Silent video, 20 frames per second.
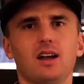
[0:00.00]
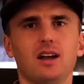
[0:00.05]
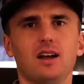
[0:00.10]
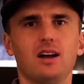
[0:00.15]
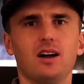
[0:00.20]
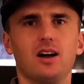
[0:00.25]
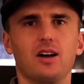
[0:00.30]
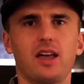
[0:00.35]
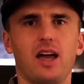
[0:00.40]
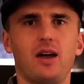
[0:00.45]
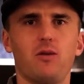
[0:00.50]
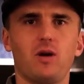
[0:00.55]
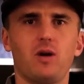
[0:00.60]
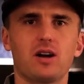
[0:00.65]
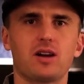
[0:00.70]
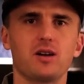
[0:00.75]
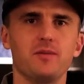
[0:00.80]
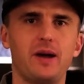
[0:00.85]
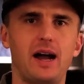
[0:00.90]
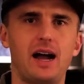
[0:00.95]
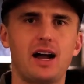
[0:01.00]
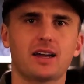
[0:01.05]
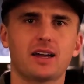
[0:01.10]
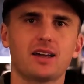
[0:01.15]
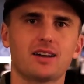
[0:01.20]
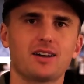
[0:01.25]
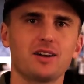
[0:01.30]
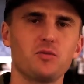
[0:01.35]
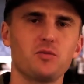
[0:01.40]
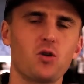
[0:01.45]
Okay, welcome
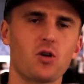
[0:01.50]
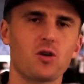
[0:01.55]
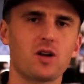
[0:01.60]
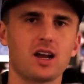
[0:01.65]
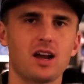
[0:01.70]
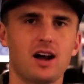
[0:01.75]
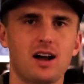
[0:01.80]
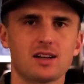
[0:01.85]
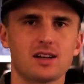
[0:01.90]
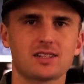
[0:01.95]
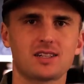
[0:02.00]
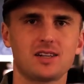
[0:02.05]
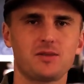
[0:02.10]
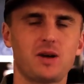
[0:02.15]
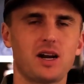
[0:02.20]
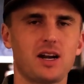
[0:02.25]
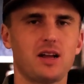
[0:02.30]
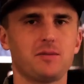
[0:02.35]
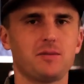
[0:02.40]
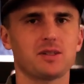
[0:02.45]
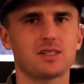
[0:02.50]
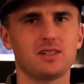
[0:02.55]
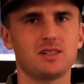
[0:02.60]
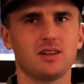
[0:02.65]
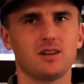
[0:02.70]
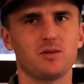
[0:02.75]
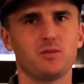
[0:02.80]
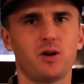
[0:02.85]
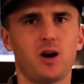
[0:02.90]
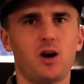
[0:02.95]
back. Good morning, Austin. My name is
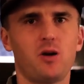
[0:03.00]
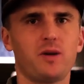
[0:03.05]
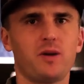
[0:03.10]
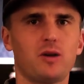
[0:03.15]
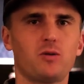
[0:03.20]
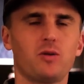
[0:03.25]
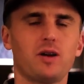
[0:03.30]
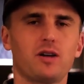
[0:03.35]
Dylan Bowman.